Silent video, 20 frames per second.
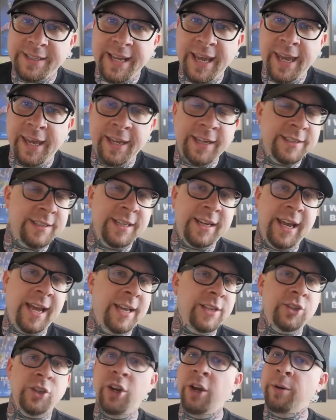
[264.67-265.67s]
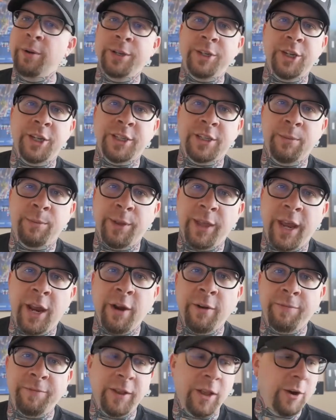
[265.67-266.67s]
tank is that it has no adjustable
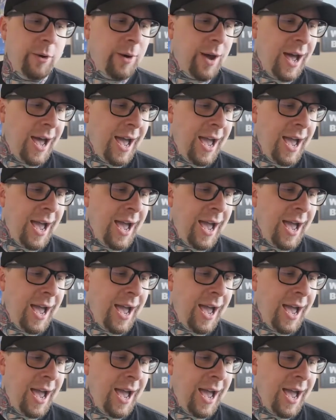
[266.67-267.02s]
airflow.